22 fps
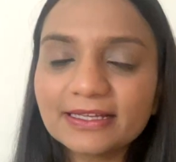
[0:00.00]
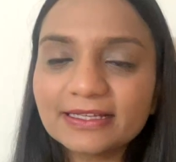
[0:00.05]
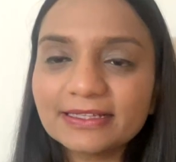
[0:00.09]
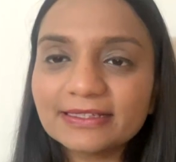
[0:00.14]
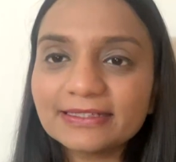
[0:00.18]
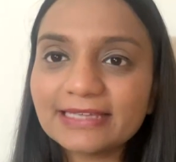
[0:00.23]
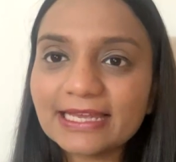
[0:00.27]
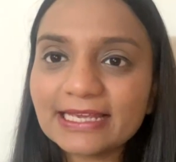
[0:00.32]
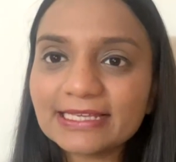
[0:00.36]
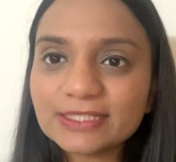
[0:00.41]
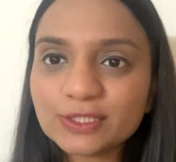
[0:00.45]

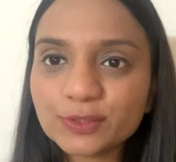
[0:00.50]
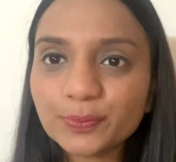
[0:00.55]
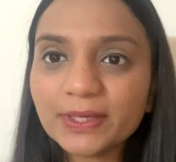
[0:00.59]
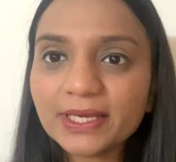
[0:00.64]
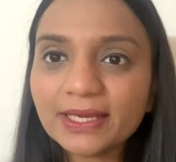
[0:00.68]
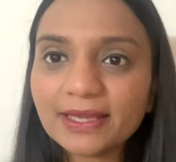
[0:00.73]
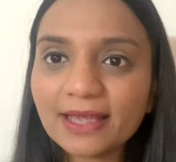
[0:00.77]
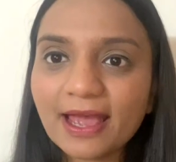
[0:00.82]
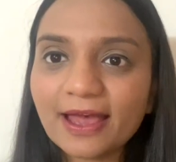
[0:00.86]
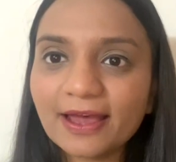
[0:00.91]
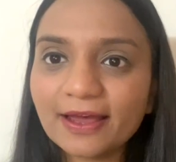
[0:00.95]
Next we
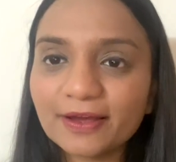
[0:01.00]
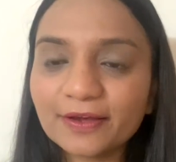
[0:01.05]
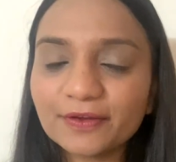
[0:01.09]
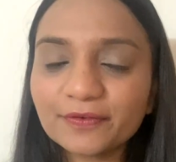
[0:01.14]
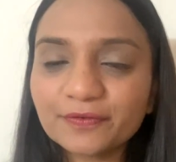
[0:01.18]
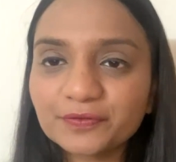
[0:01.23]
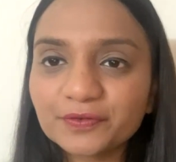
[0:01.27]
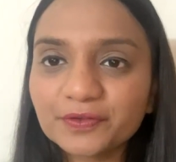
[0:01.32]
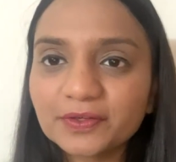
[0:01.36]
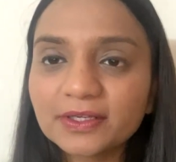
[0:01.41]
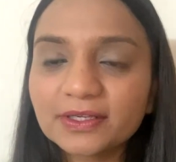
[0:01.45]

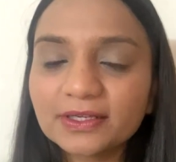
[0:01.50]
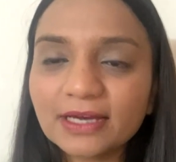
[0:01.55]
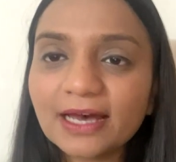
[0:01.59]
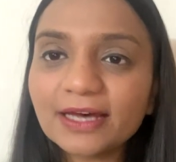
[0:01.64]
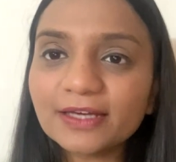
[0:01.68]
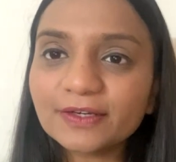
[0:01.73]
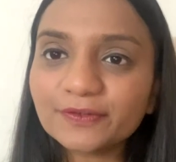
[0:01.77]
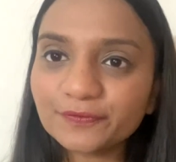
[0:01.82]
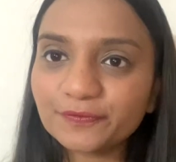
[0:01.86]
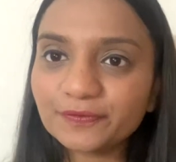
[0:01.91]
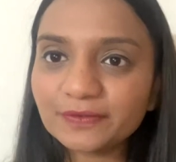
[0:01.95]
have
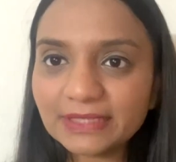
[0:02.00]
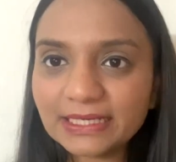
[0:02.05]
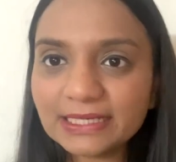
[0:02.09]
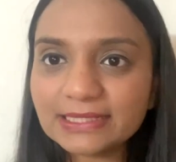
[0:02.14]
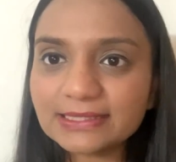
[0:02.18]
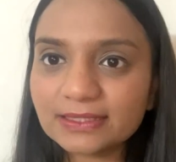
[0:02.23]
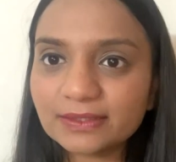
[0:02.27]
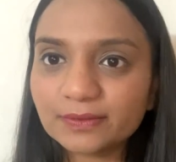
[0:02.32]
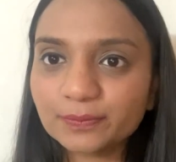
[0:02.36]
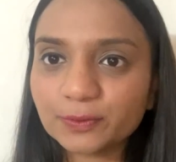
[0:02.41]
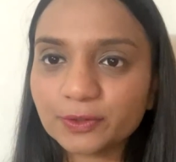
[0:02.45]
our
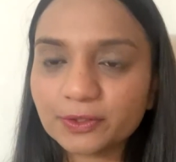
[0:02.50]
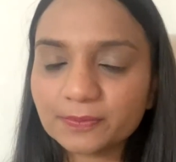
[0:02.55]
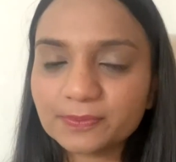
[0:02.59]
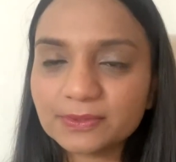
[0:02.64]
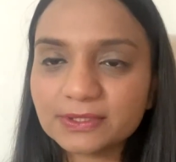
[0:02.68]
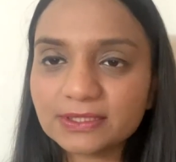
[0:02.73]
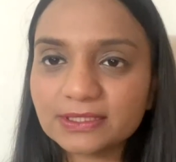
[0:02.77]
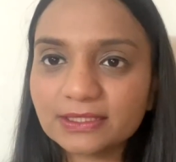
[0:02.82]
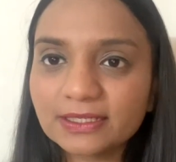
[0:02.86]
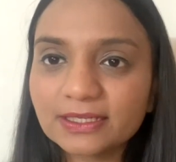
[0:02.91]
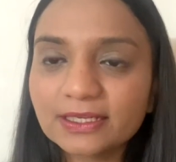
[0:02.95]
phrasal
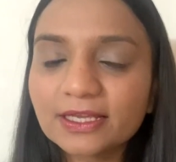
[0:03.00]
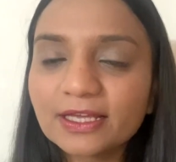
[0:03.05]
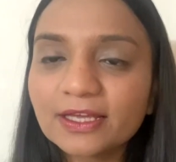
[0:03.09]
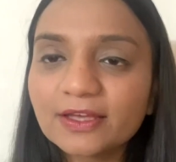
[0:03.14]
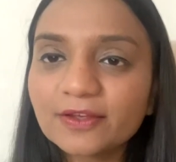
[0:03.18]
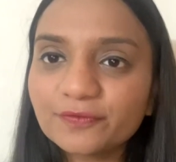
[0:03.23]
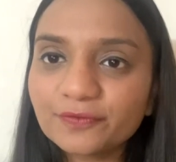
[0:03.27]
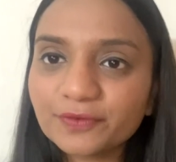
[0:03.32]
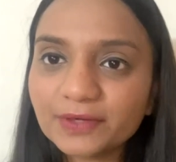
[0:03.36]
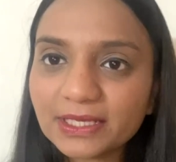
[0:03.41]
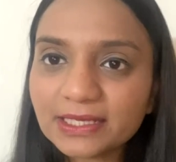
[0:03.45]
verbs.
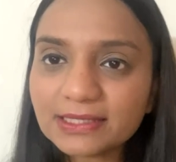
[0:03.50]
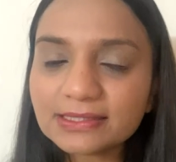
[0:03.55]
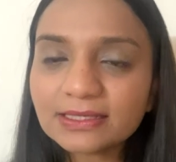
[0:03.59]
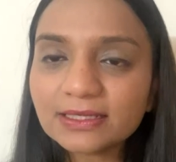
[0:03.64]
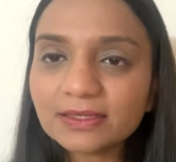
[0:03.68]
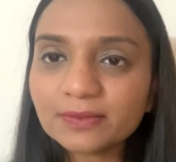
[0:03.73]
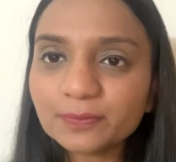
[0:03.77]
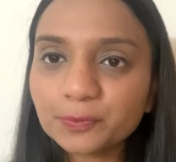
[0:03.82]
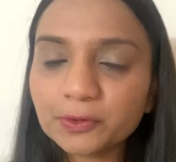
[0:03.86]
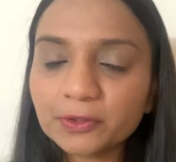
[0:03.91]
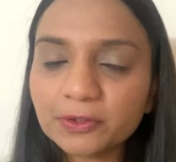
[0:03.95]

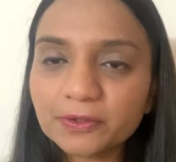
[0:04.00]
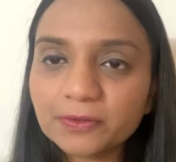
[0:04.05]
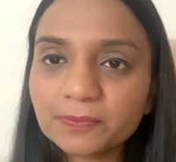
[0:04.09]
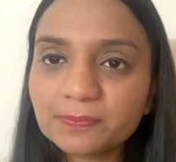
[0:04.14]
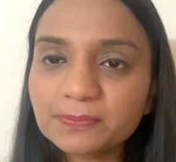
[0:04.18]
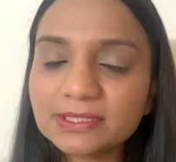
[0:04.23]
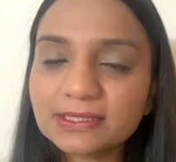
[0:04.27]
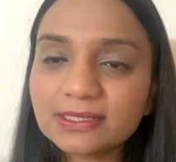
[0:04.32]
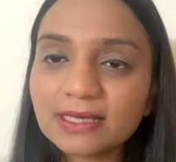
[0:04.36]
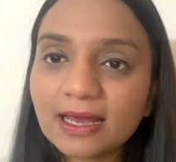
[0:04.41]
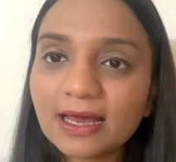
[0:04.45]
Phrasal
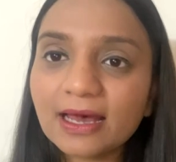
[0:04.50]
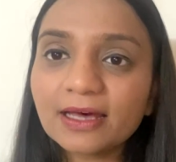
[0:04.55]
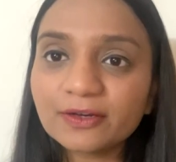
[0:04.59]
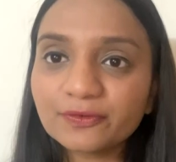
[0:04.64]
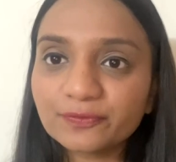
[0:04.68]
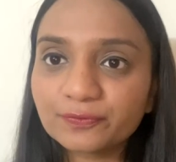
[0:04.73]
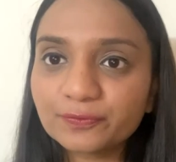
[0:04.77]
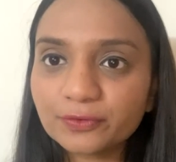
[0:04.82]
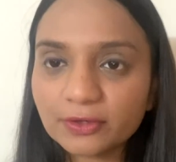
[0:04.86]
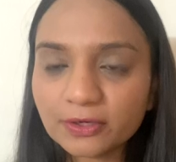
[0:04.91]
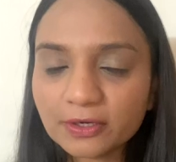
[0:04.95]
verbs are
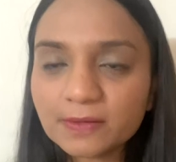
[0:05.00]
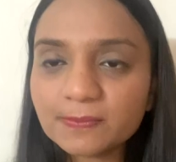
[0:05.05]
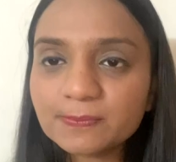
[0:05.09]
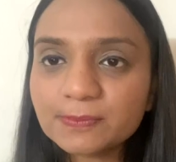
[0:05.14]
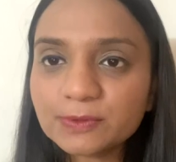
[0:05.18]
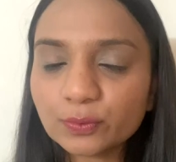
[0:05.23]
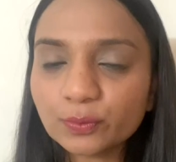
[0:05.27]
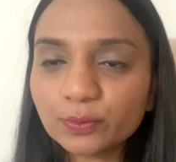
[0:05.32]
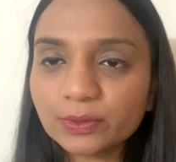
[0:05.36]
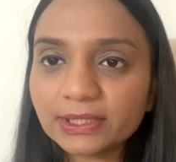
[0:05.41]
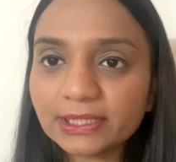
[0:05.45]
verbs
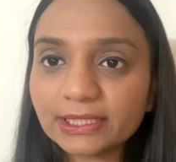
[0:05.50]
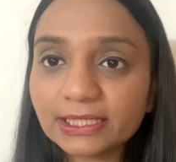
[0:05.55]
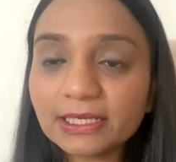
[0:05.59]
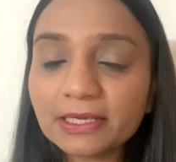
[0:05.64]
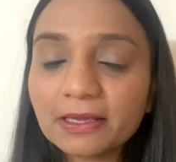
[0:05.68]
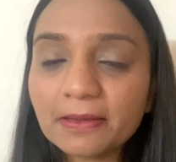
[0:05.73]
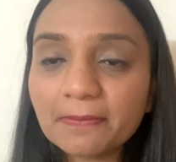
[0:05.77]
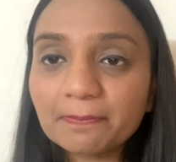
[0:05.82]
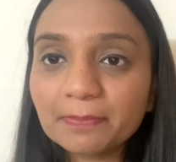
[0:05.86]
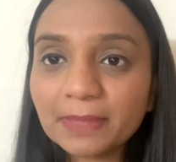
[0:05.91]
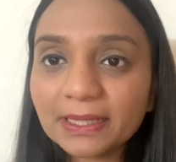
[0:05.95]
only,
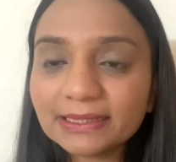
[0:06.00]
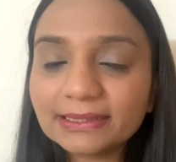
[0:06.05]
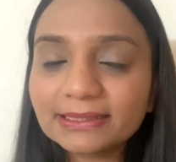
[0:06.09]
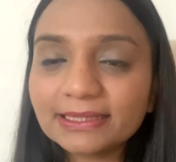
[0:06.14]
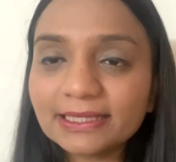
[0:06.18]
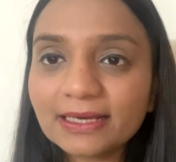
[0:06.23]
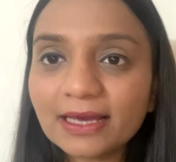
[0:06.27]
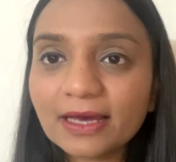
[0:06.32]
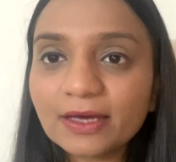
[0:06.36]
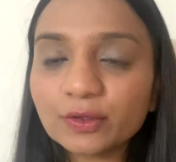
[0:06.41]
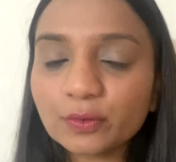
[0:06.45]
but
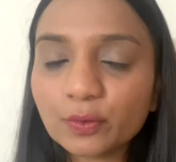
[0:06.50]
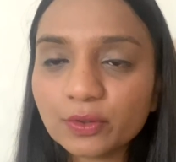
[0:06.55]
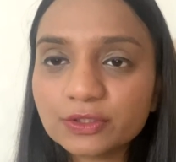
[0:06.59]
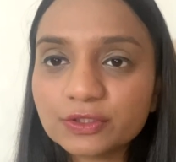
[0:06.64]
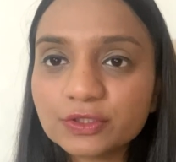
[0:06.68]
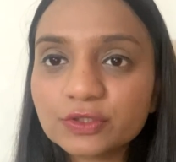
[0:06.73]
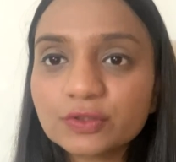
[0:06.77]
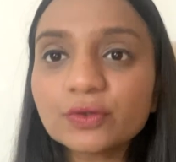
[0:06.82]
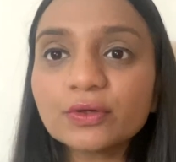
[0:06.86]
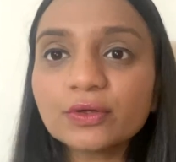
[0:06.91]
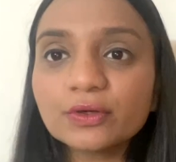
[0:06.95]
they are
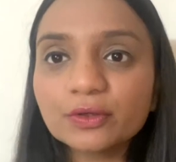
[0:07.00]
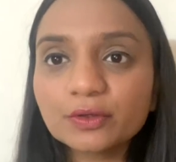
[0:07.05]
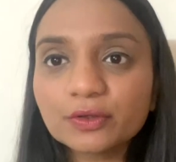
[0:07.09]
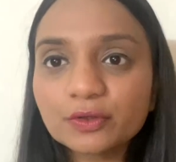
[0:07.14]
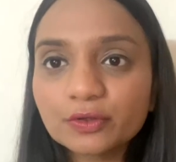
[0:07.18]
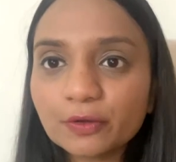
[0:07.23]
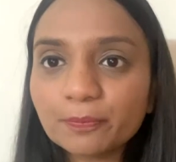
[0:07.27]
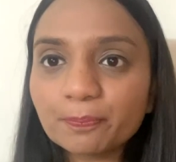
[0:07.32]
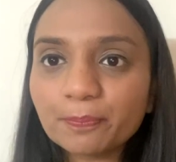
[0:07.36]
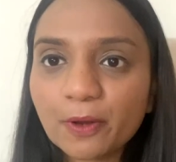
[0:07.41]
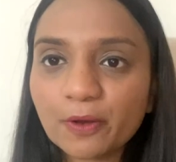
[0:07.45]
also
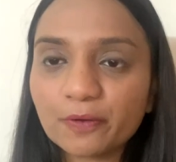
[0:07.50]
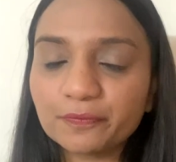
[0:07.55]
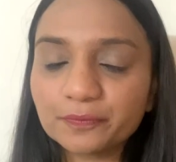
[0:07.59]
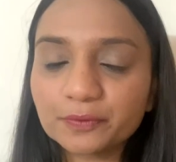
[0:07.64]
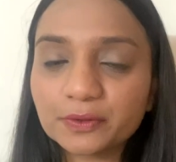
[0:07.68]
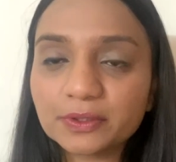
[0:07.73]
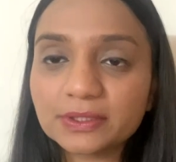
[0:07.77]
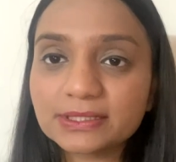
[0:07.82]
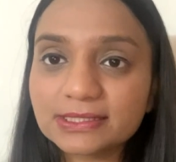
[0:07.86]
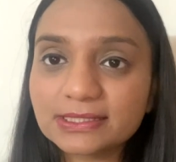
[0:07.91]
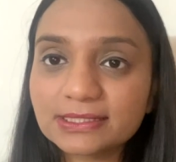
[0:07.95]
group of
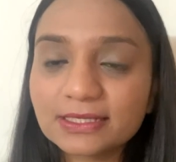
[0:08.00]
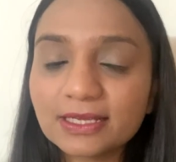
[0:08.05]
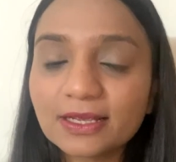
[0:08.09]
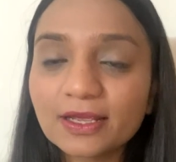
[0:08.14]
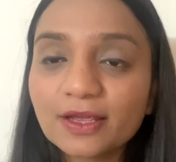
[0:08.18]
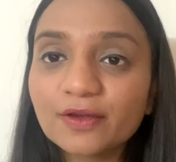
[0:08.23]
words.